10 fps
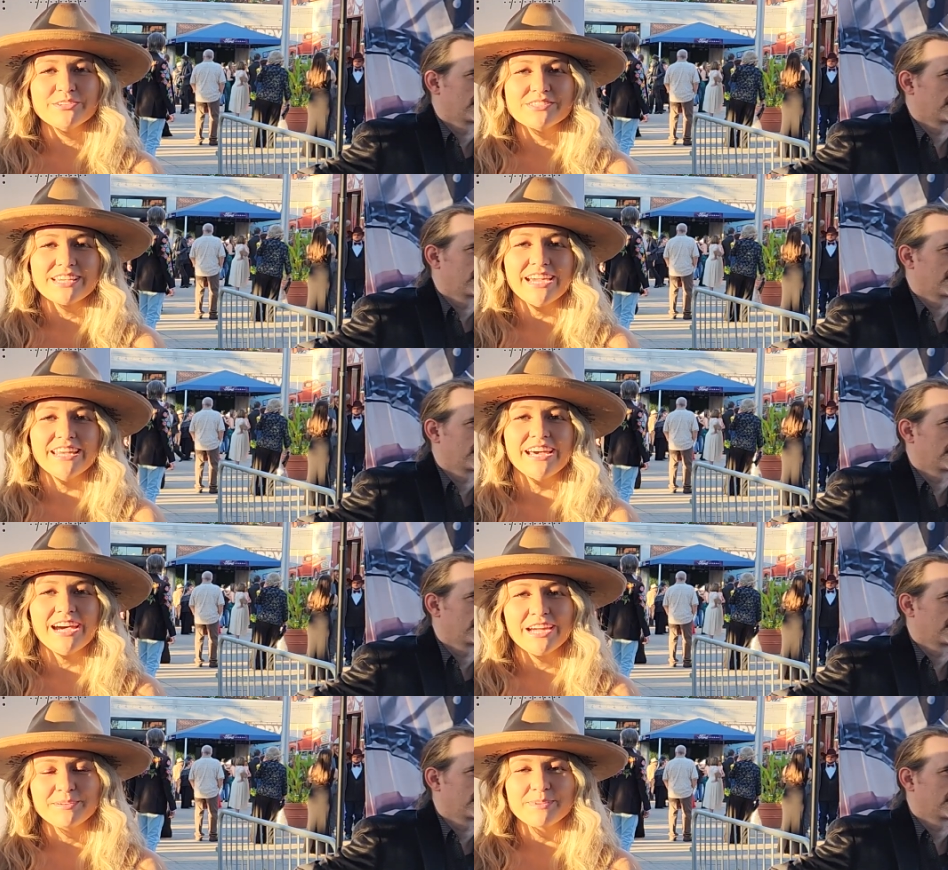Speaker 1: Rose, and
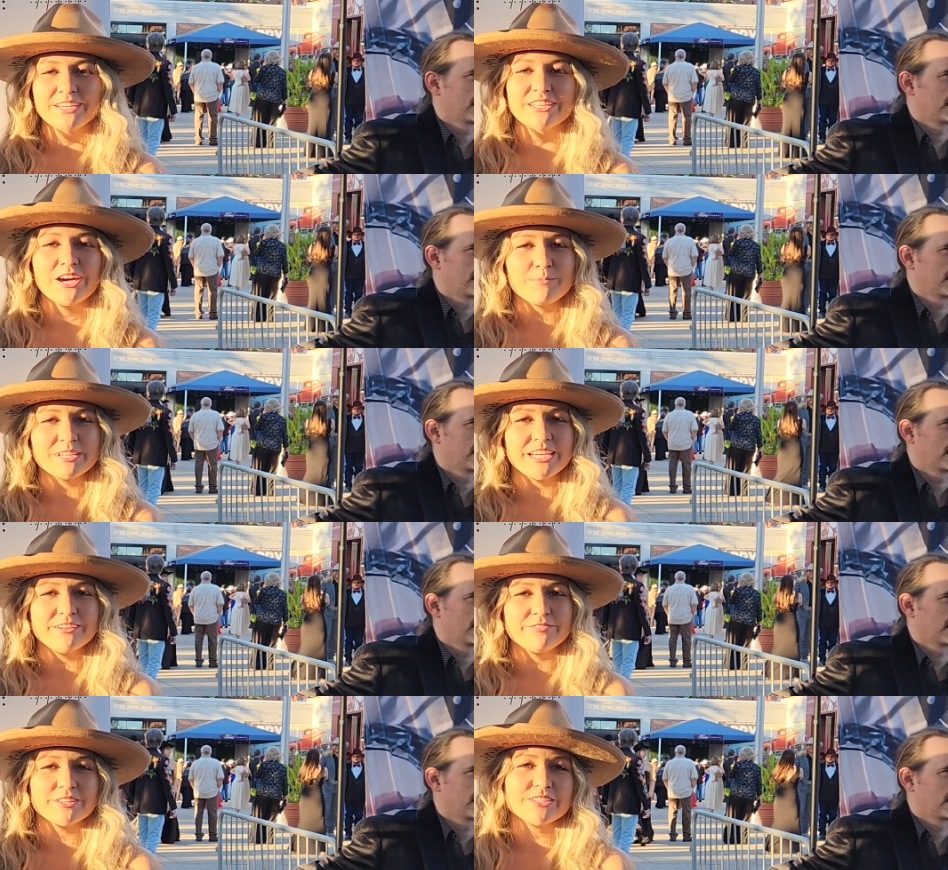I am a
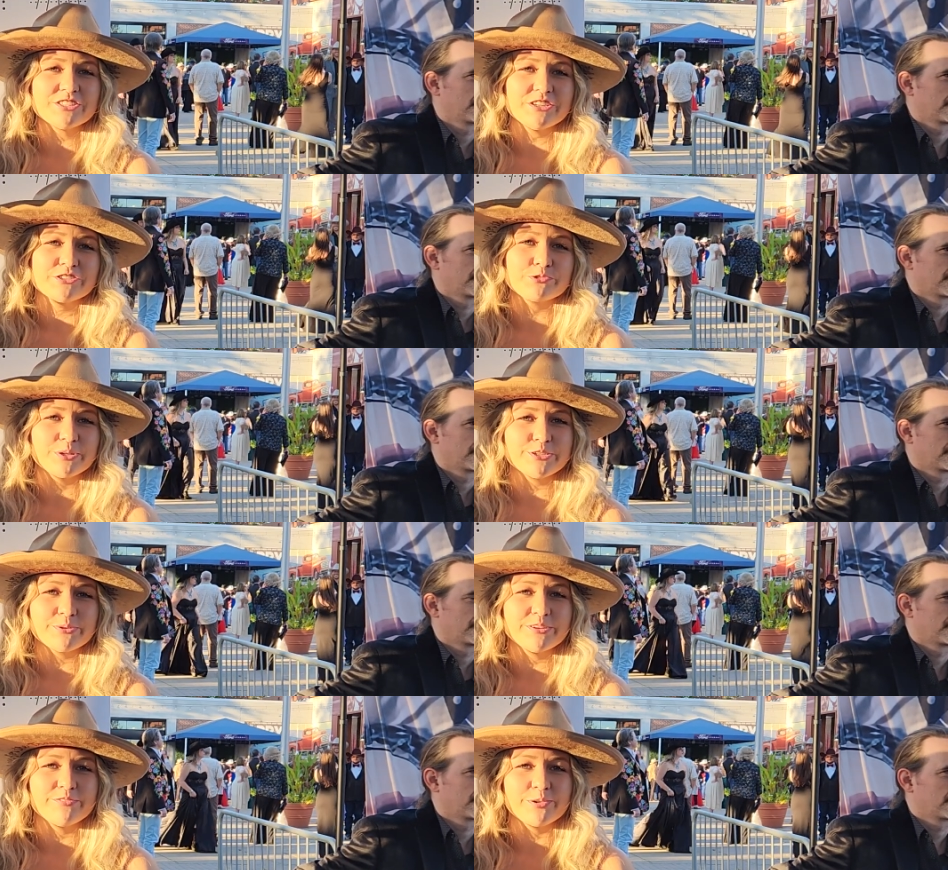nominee for this year's 2024